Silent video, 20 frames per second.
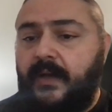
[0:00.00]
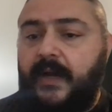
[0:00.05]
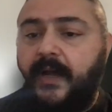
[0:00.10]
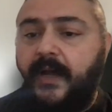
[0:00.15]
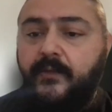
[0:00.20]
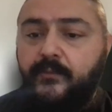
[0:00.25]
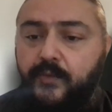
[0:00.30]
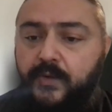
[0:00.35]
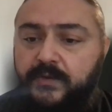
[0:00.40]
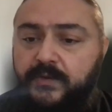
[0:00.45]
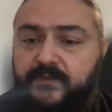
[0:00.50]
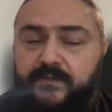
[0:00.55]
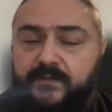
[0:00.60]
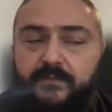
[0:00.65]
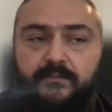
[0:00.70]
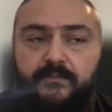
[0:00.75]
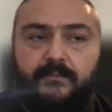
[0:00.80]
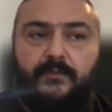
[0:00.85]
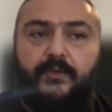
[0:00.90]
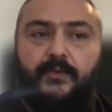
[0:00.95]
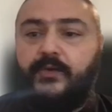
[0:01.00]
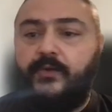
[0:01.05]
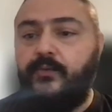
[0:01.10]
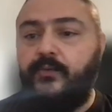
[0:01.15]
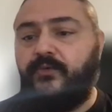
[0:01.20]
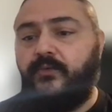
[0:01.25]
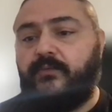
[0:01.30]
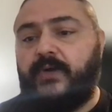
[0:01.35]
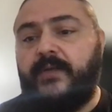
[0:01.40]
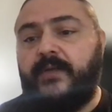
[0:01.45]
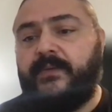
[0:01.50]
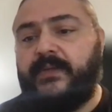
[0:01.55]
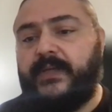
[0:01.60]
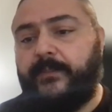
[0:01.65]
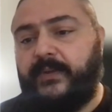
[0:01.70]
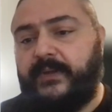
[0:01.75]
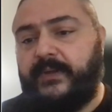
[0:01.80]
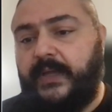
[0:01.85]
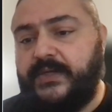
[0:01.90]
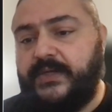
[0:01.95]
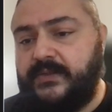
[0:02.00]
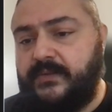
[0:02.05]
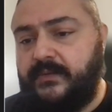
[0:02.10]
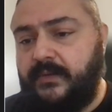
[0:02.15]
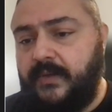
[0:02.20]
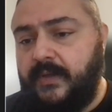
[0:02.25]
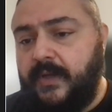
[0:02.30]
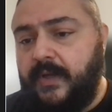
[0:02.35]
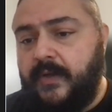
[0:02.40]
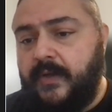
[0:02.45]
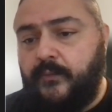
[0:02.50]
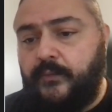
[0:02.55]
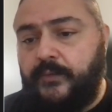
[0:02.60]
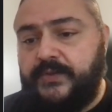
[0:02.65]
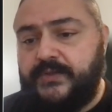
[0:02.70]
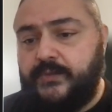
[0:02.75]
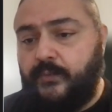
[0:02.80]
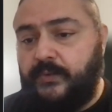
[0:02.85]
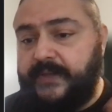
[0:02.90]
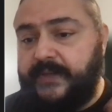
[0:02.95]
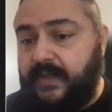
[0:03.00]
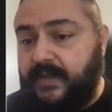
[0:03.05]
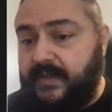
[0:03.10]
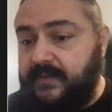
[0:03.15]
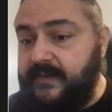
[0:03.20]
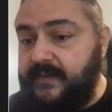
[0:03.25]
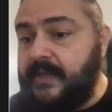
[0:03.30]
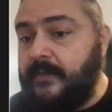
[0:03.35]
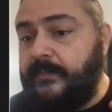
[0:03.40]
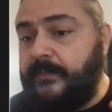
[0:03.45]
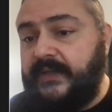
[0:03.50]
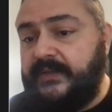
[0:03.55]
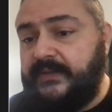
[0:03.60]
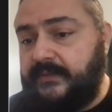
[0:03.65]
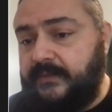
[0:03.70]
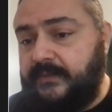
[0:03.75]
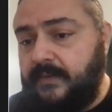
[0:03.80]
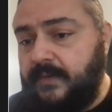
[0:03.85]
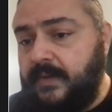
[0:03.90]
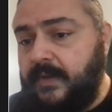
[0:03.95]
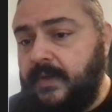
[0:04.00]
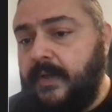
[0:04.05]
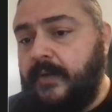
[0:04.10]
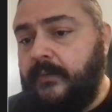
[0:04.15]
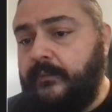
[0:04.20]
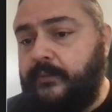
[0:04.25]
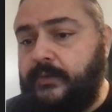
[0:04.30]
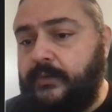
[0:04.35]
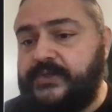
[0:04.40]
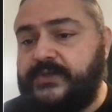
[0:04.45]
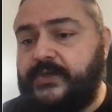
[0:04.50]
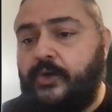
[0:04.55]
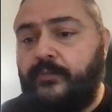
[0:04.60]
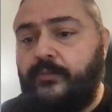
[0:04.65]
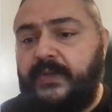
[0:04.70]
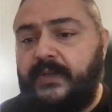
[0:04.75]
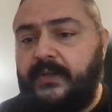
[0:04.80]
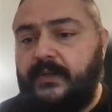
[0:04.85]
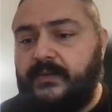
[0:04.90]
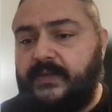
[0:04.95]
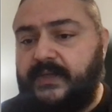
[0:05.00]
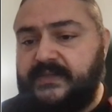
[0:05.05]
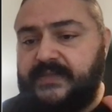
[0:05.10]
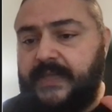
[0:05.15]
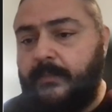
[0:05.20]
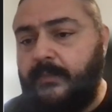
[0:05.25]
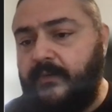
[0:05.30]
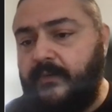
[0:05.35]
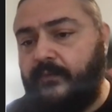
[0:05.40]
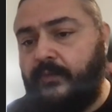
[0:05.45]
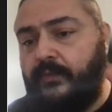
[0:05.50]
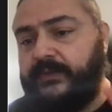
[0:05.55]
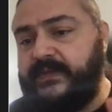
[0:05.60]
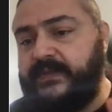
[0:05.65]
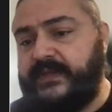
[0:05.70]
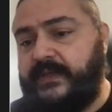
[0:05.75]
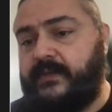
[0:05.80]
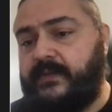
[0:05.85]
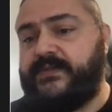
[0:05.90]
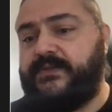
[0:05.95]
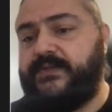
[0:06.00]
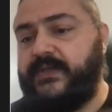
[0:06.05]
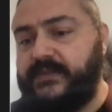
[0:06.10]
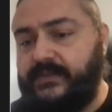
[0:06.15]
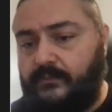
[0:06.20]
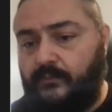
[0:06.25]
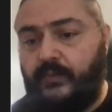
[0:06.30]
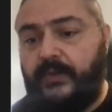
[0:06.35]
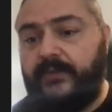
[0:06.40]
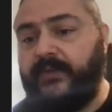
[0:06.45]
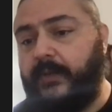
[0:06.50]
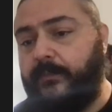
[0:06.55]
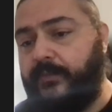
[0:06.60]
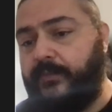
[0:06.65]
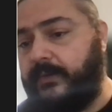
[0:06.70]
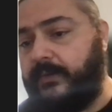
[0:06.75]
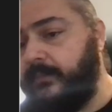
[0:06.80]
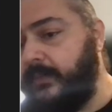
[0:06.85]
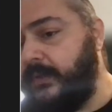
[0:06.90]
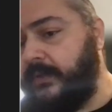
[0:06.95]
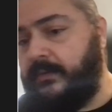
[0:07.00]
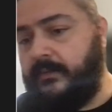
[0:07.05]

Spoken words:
I want you to write me an application, which when I click a button, will show me the sum of all the sales, just one number.